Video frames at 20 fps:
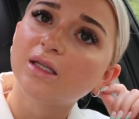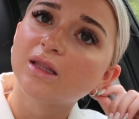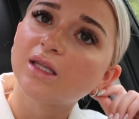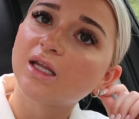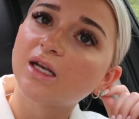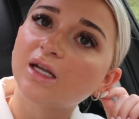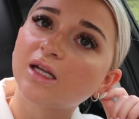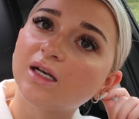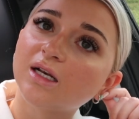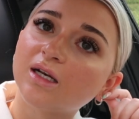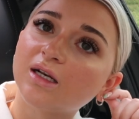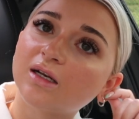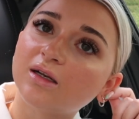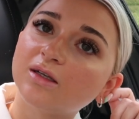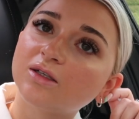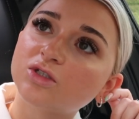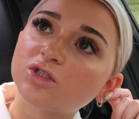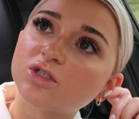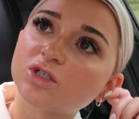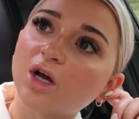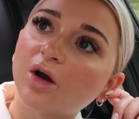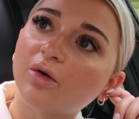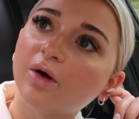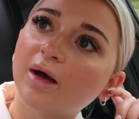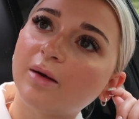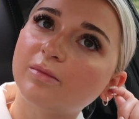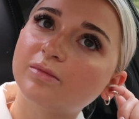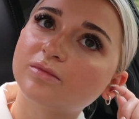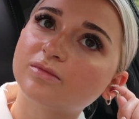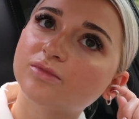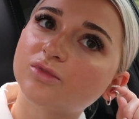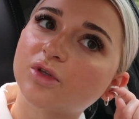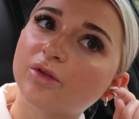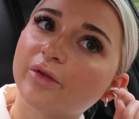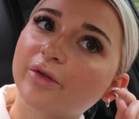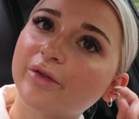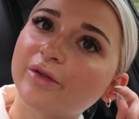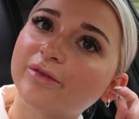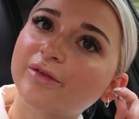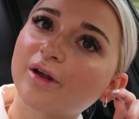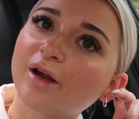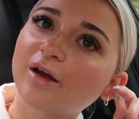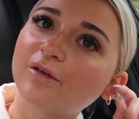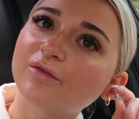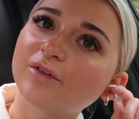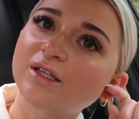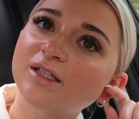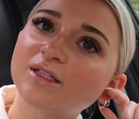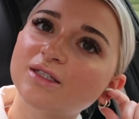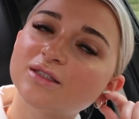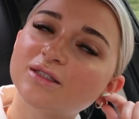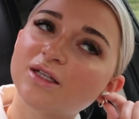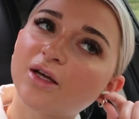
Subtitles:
they didn't show up to the leasing office,